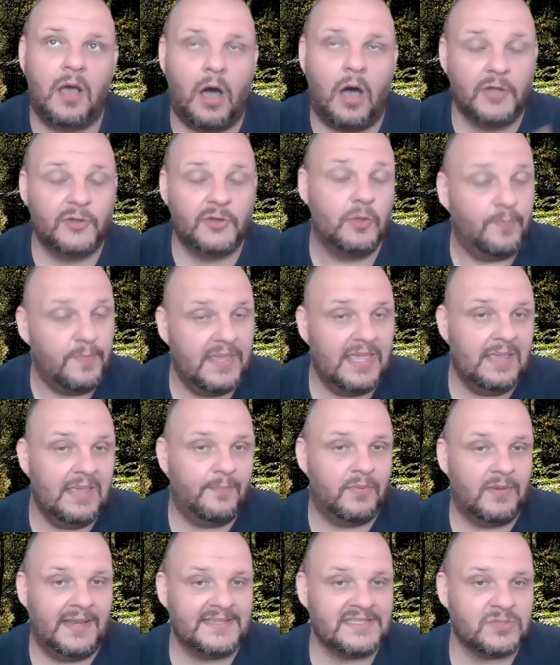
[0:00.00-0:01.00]
other
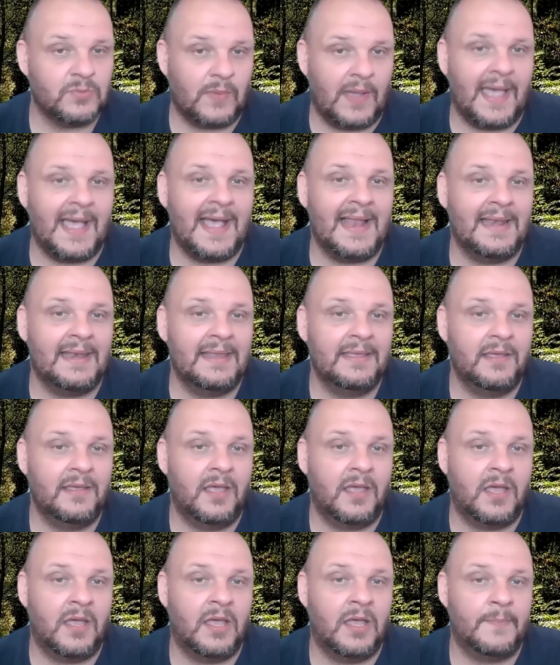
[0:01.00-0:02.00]
people as well
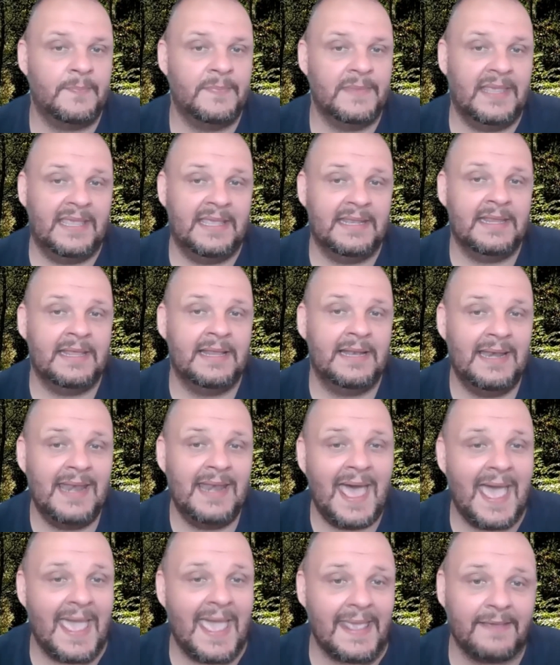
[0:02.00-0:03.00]
um, in
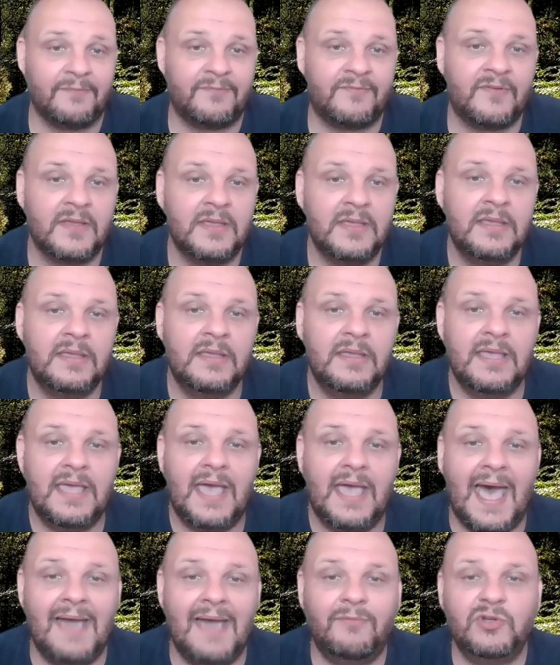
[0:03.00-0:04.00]
life.
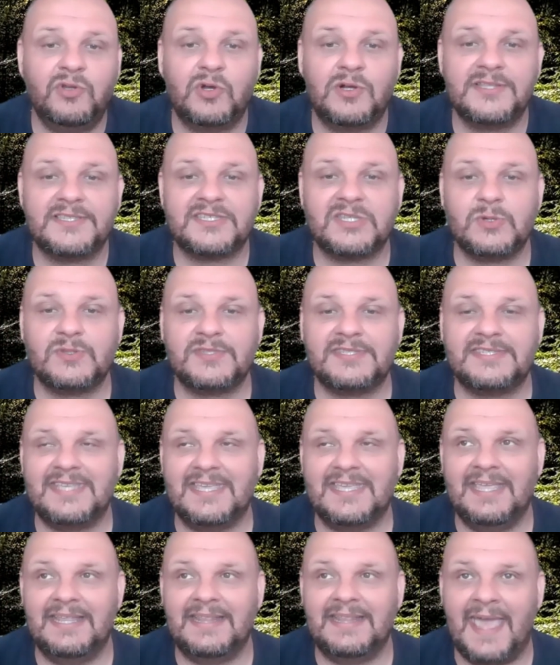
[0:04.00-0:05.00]
I would also
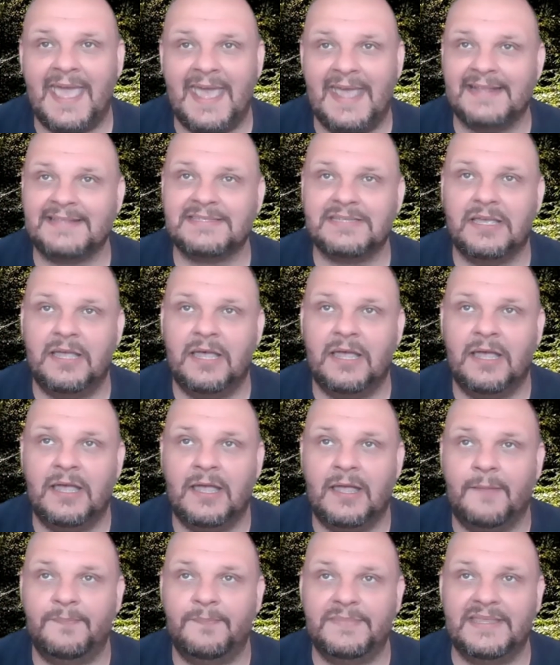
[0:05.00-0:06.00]
see that
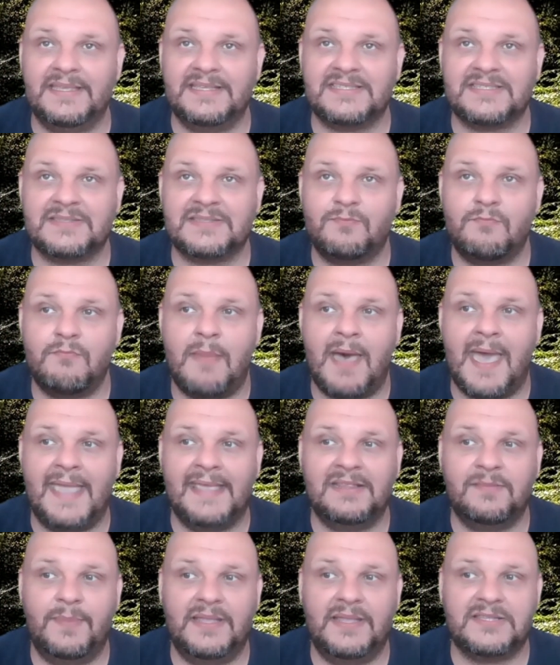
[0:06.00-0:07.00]
um, this
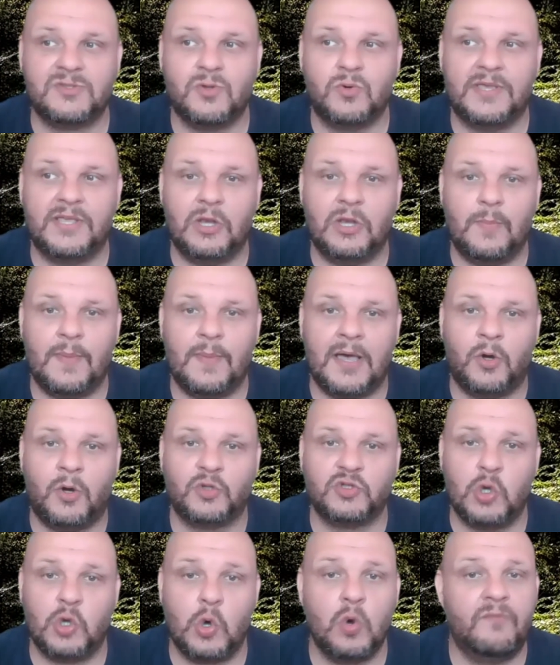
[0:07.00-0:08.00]
might be talking
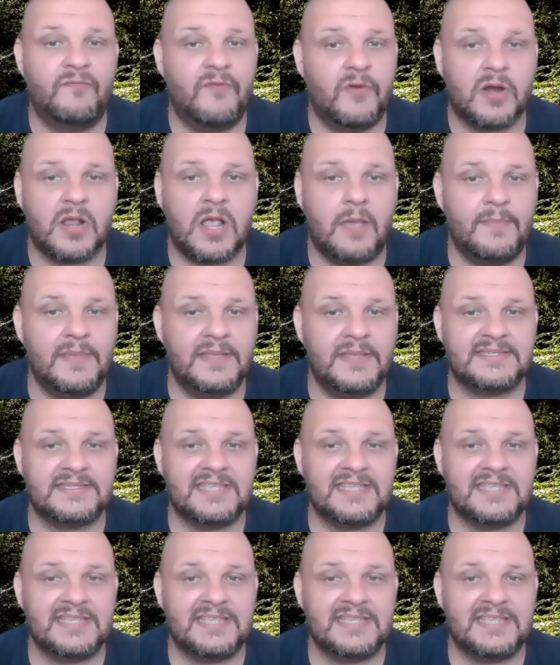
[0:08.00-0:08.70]
about overcoming